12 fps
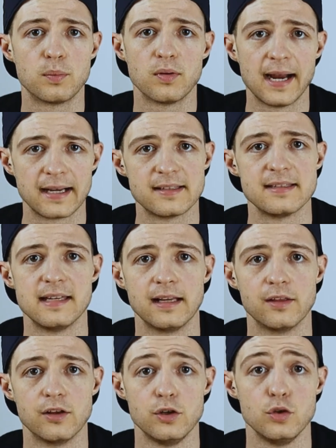
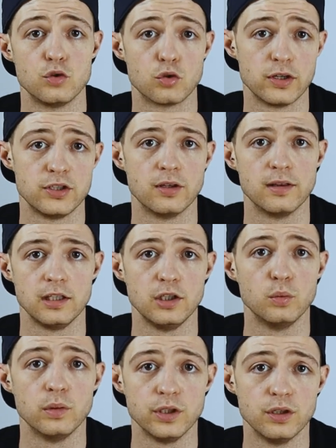practicing the nutrition that
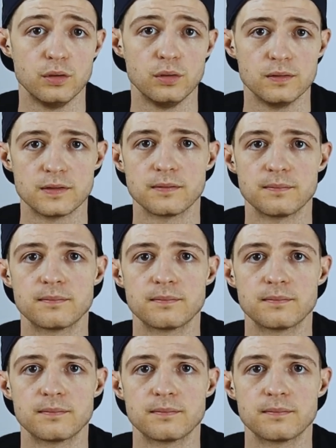you will use.